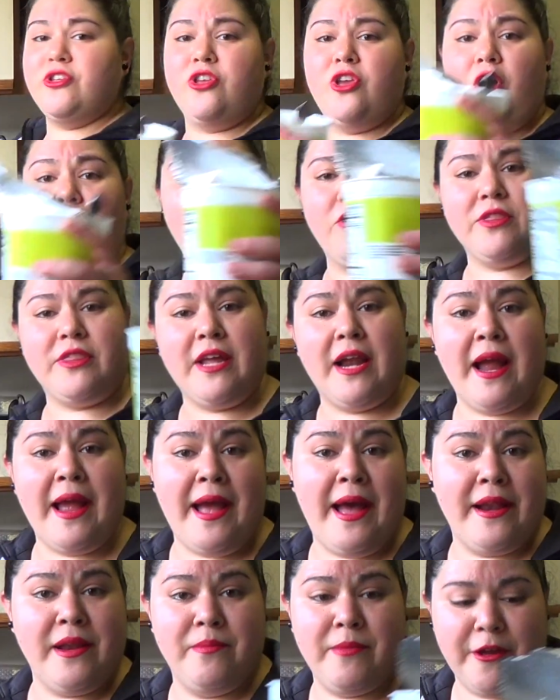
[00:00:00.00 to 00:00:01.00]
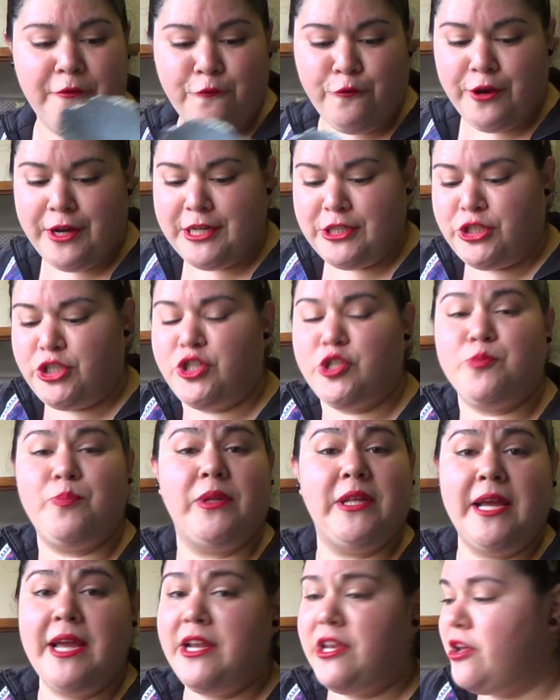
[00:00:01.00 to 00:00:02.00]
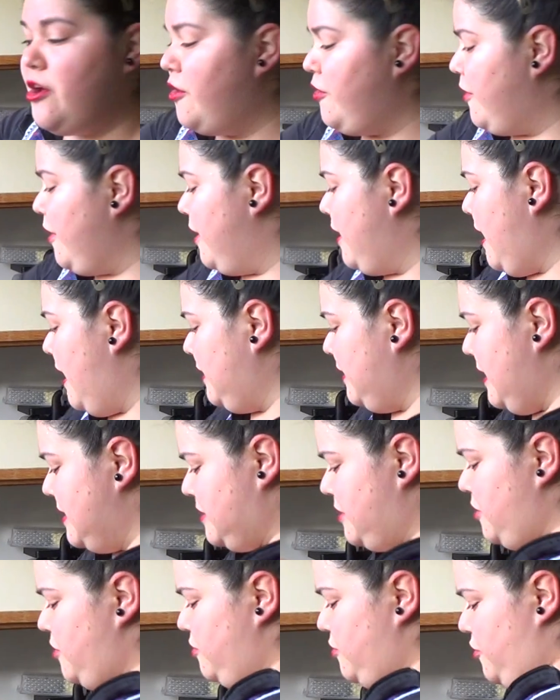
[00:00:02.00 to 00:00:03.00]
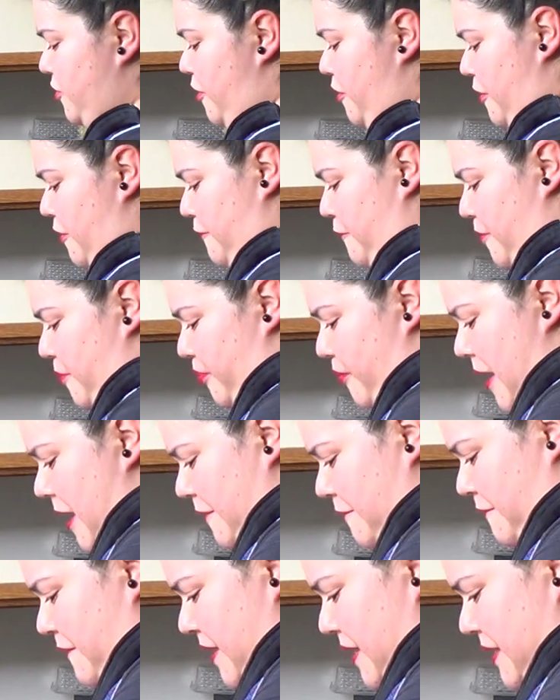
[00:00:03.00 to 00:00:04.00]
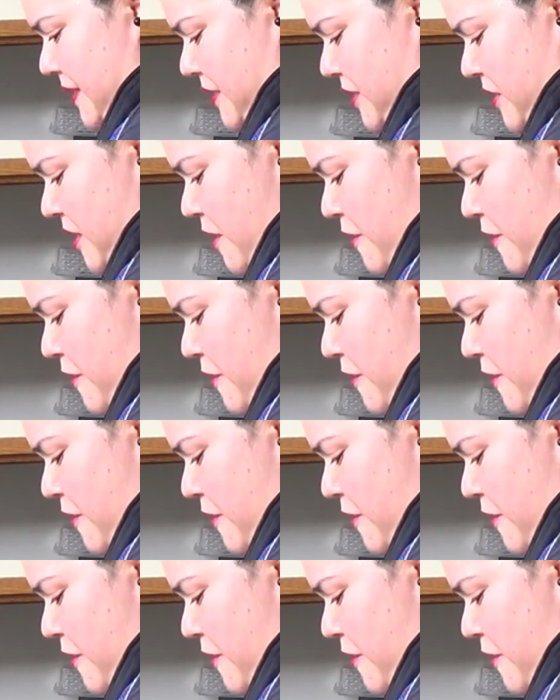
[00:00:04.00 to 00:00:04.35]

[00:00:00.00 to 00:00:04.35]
the yogurt that I had in my fridge, just plain yogurt. I like to use yogurt for breakfast.